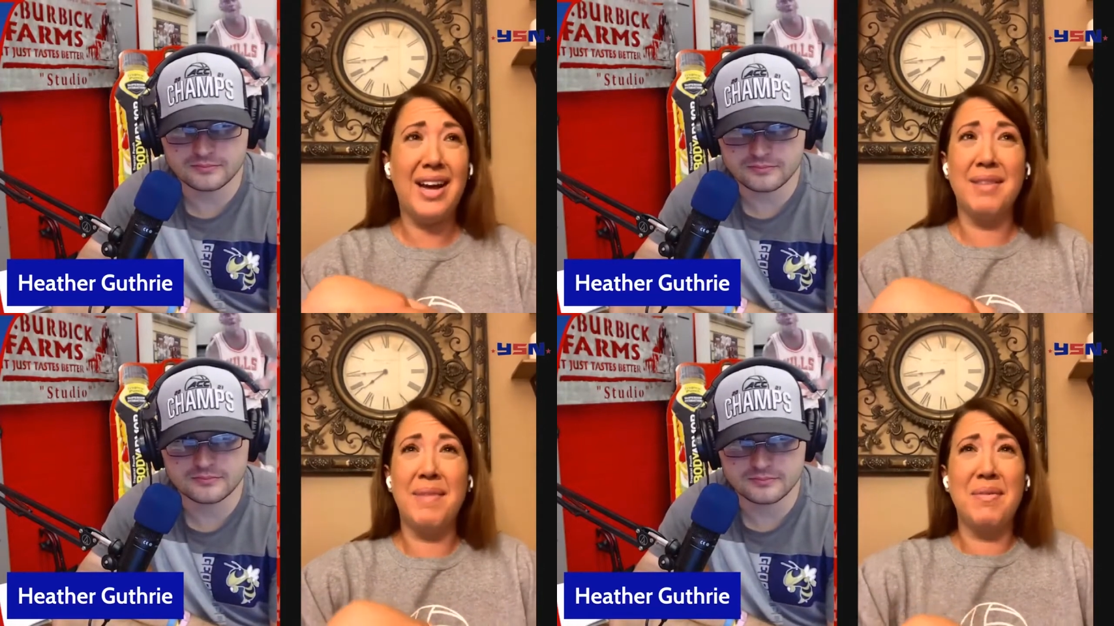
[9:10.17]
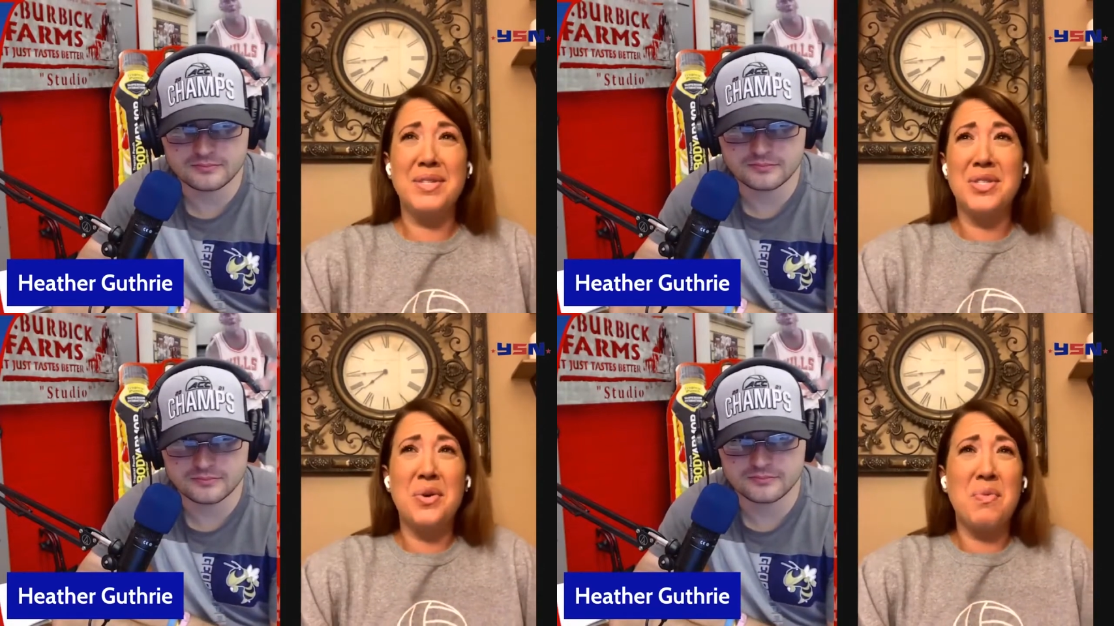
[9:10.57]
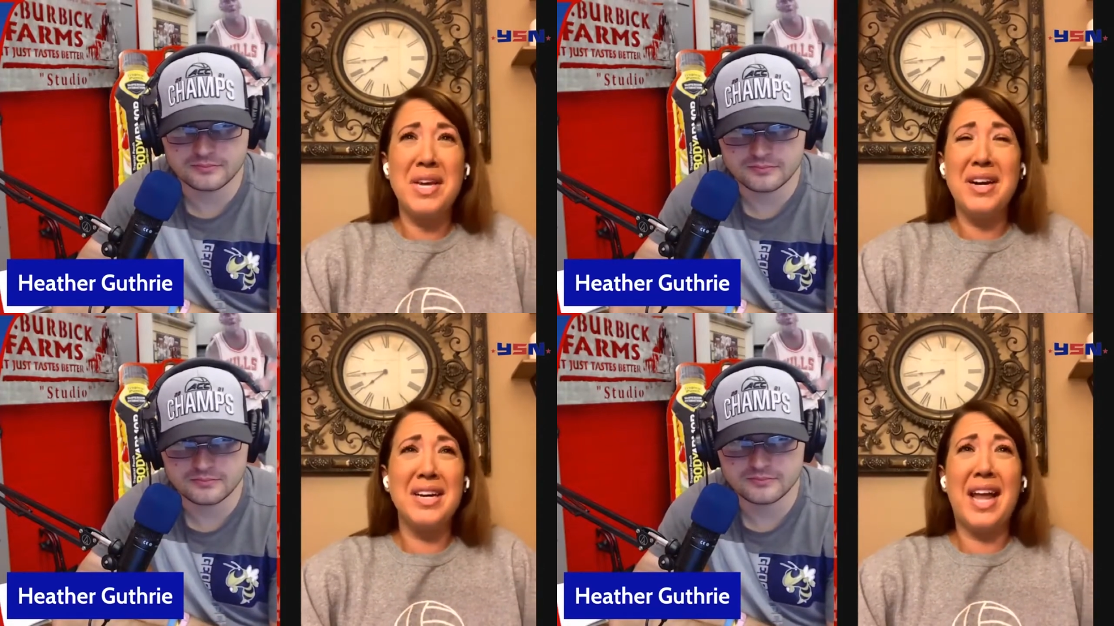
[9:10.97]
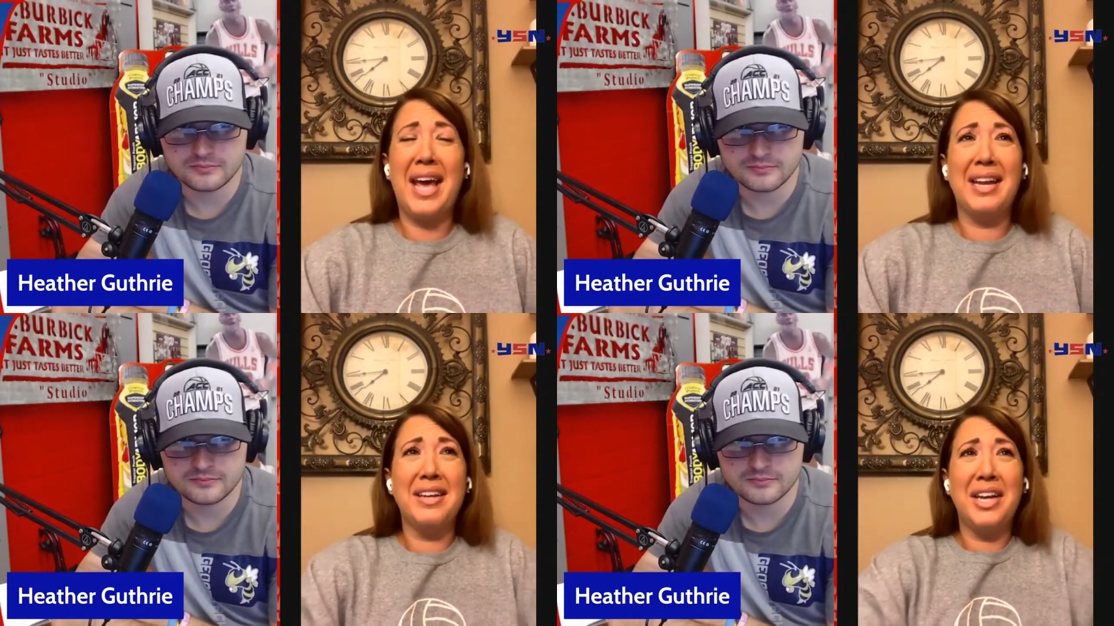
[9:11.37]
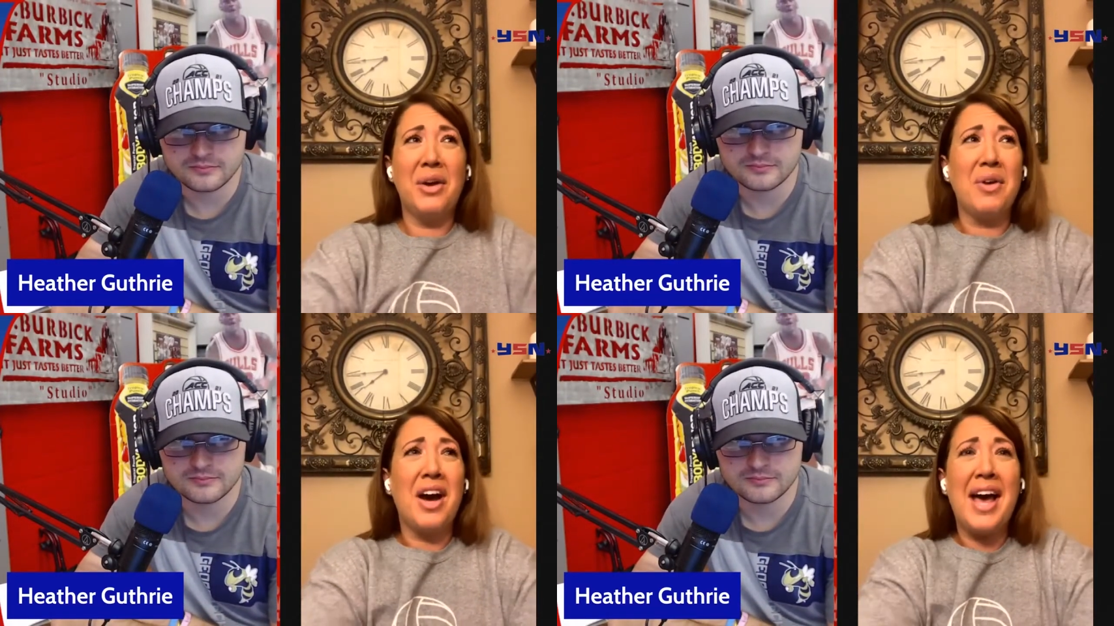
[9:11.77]
Speaker 1: Um, it was so weird, and you
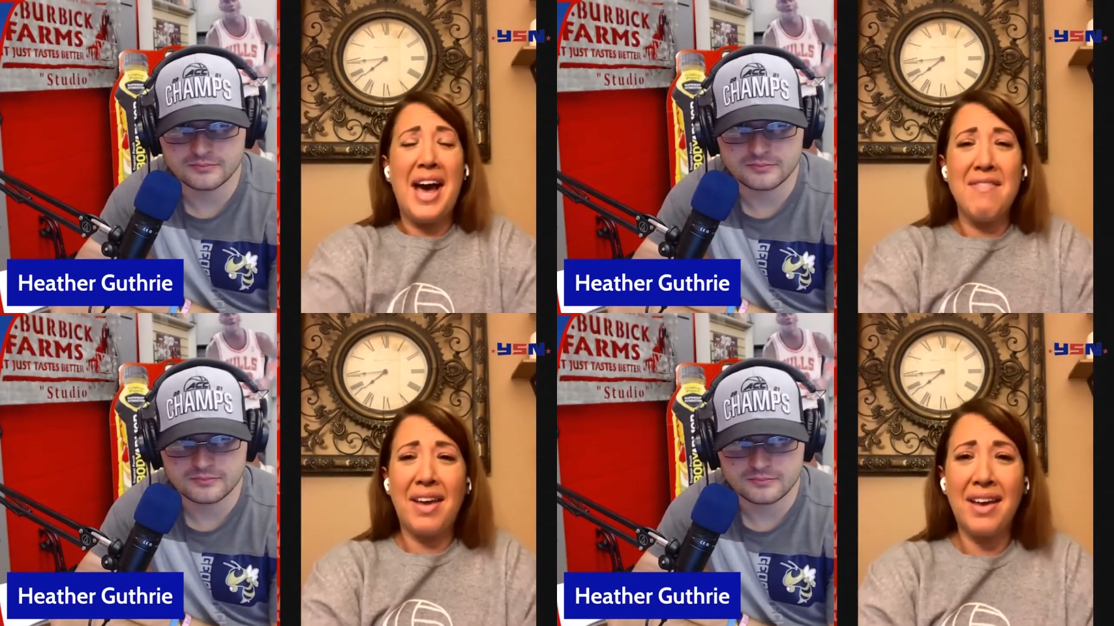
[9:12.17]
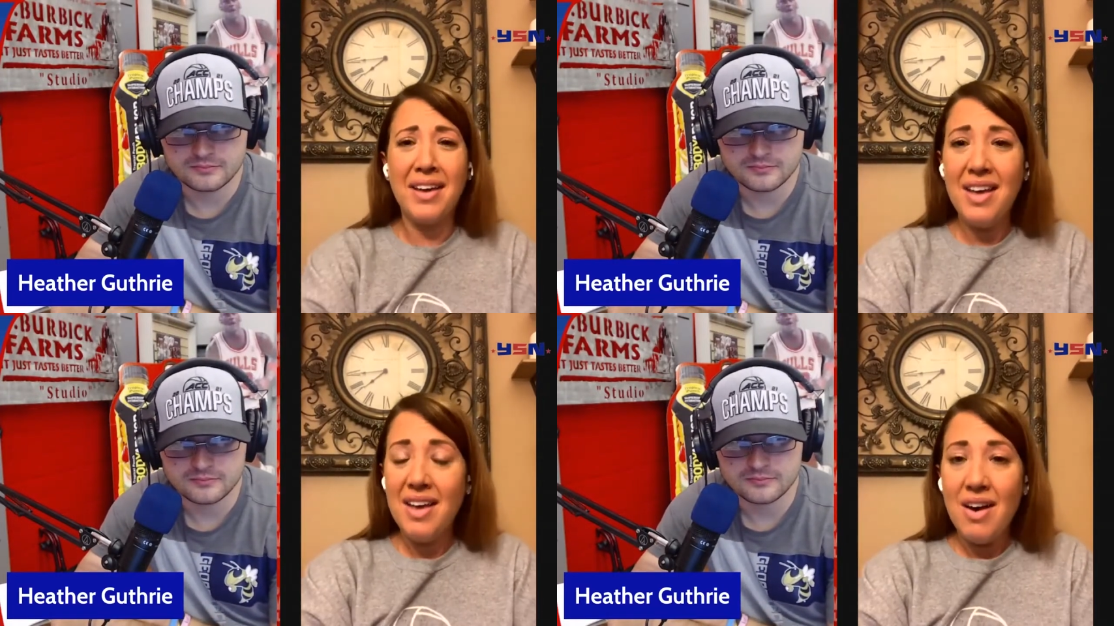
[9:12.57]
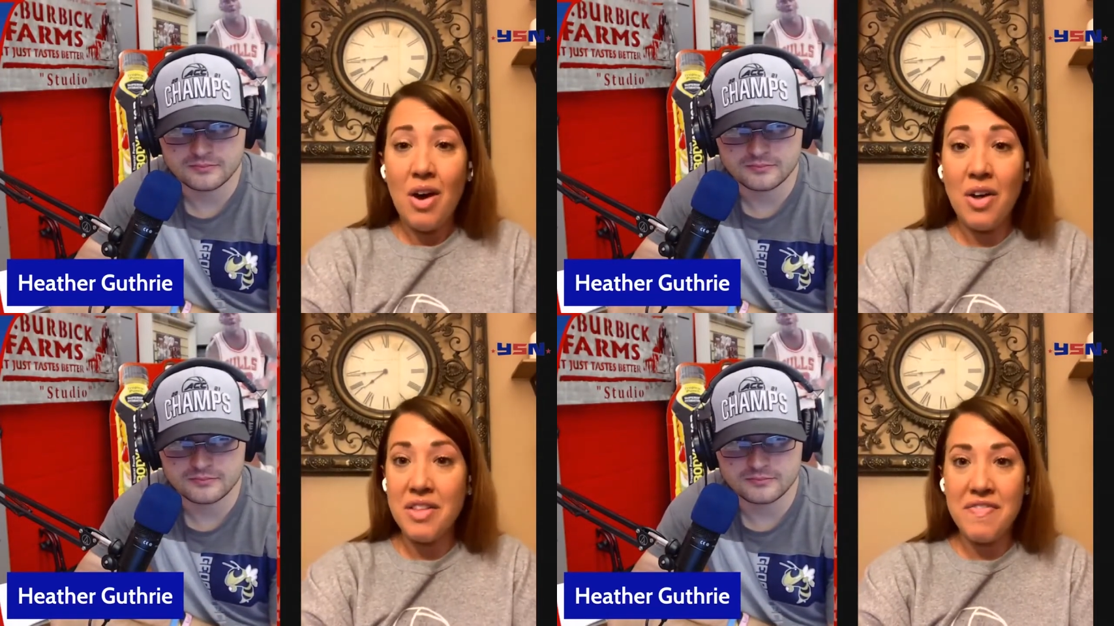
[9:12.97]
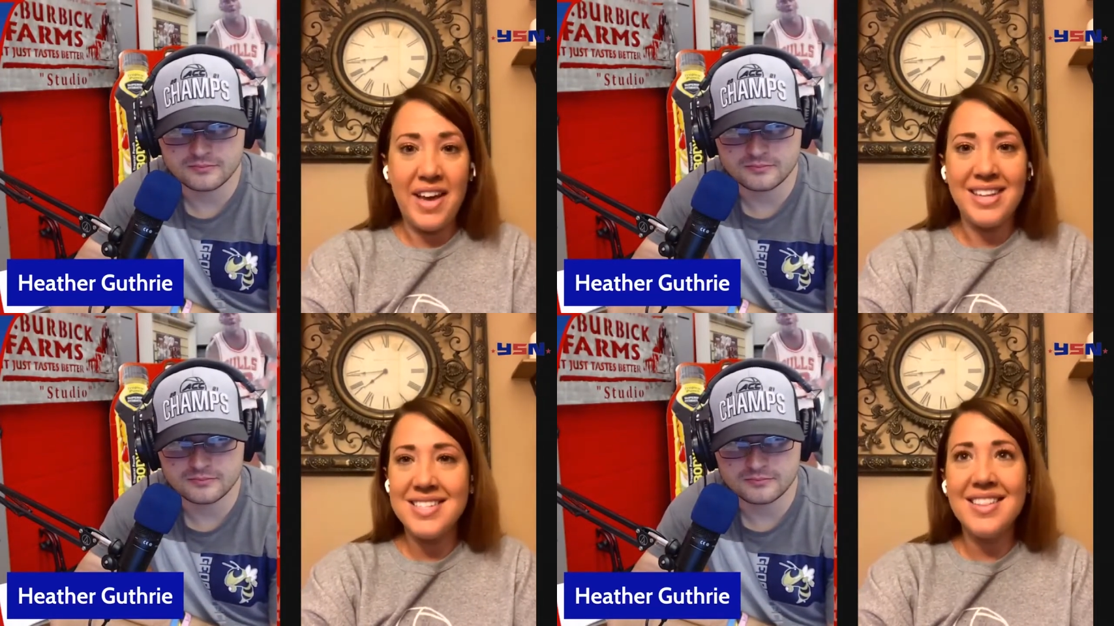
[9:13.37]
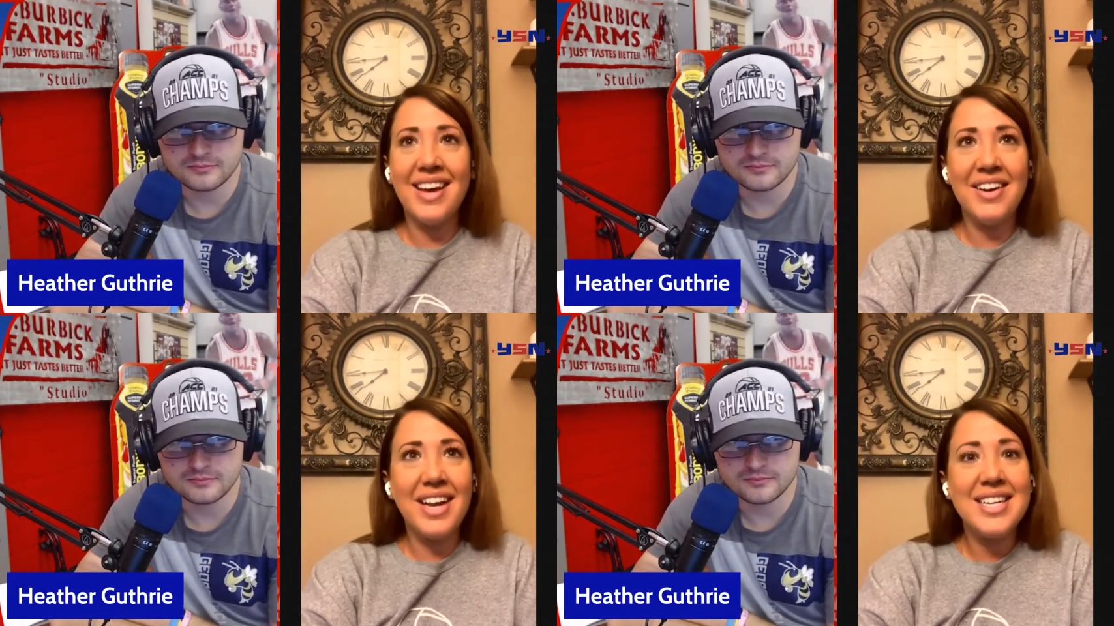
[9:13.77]
know, not having all the fans in
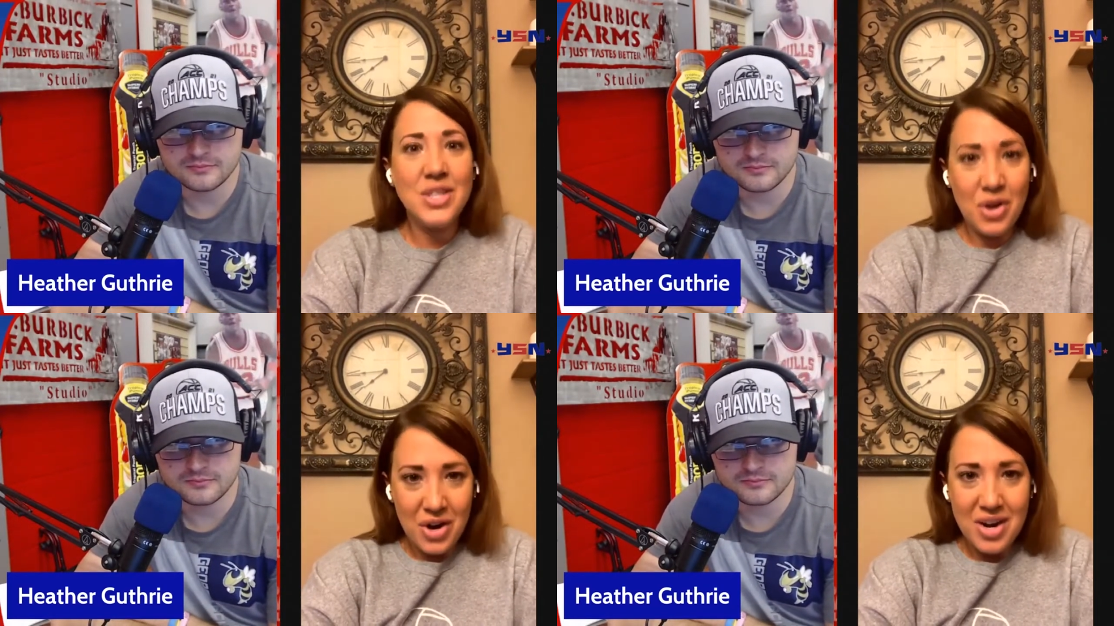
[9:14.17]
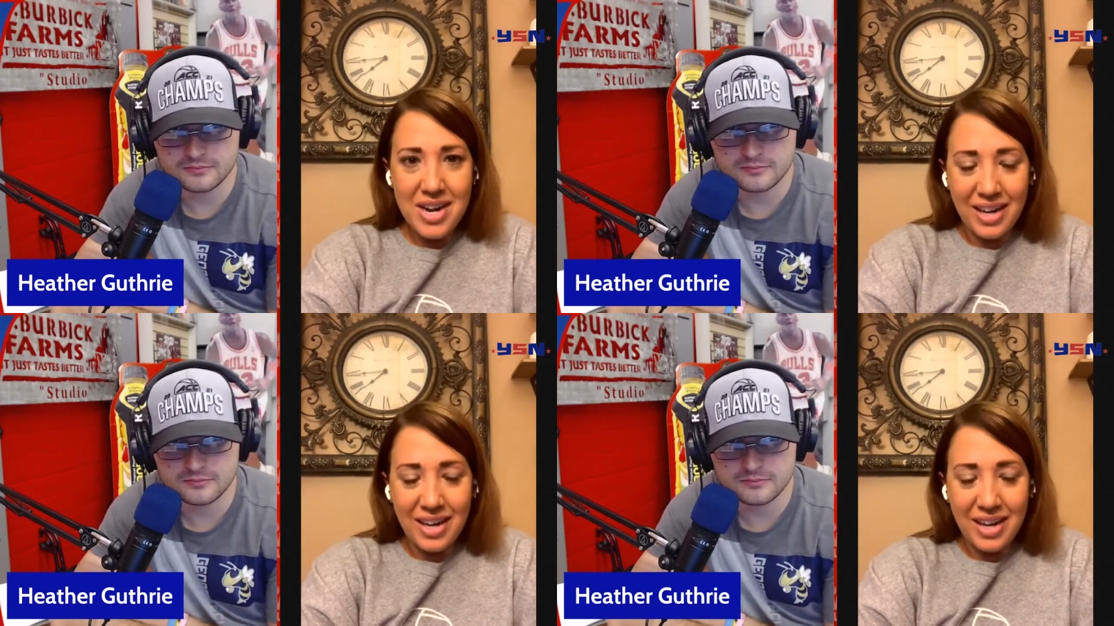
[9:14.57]
there, it is hard.